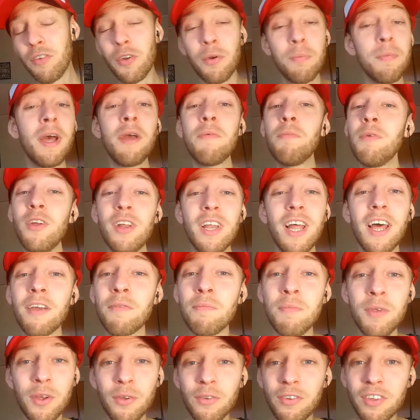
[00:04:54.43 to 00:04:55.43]
or maybe you like
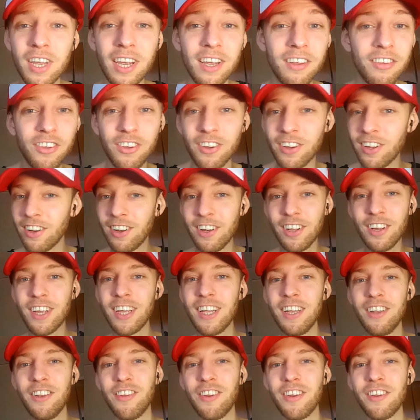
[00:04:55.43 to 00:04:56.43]
music, so you could look
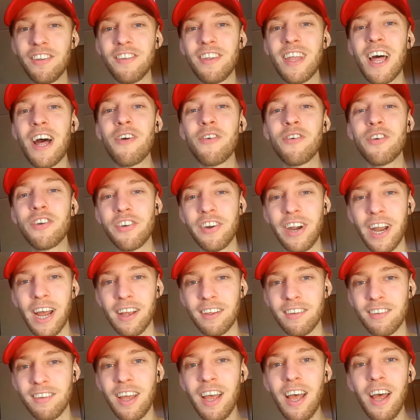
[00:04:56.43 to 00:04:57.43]
into the
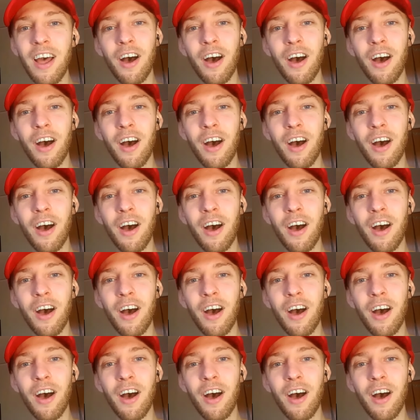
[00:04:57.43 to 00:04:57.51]
soundtracks